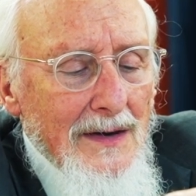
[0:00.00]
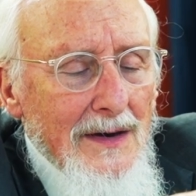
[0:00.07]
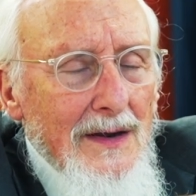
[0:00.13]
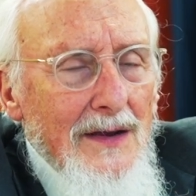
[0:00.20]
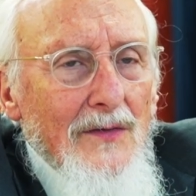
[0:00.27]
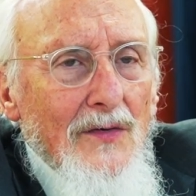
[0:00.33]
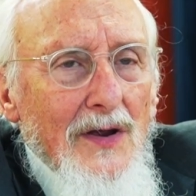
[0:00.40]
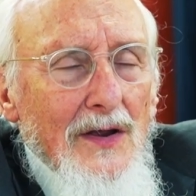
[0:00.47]

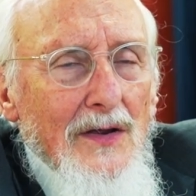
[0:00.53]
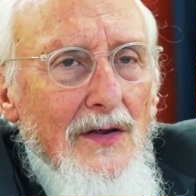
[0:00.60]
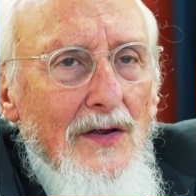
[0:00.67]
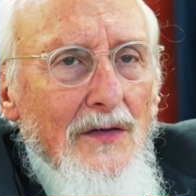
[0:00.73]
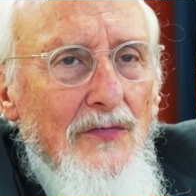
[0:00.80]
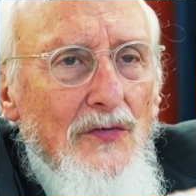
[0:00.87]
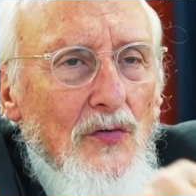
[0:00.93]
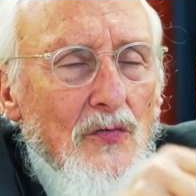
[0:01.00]

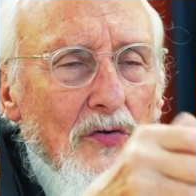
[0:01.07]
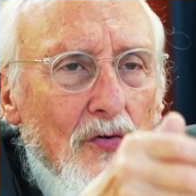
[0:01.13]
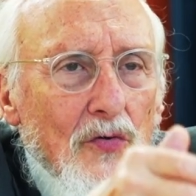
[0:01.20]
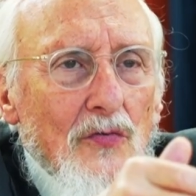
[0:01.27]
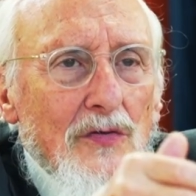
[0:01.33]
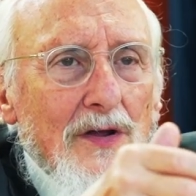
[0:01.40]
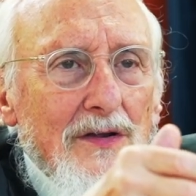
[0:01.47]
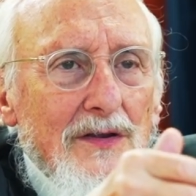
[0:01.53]
If you
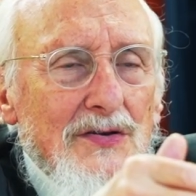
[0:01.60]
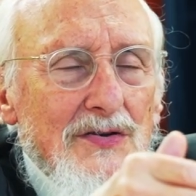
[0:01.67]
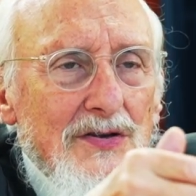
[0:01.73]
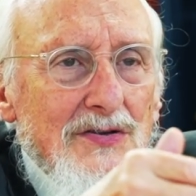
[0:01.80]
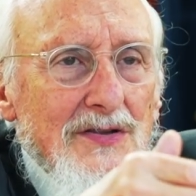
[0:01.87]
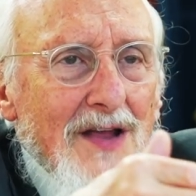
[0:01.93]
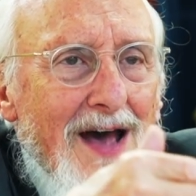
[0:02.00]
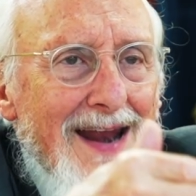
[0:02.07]
knew that this
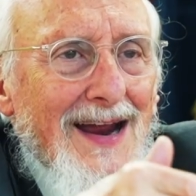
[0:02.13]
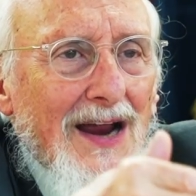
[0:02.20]
is not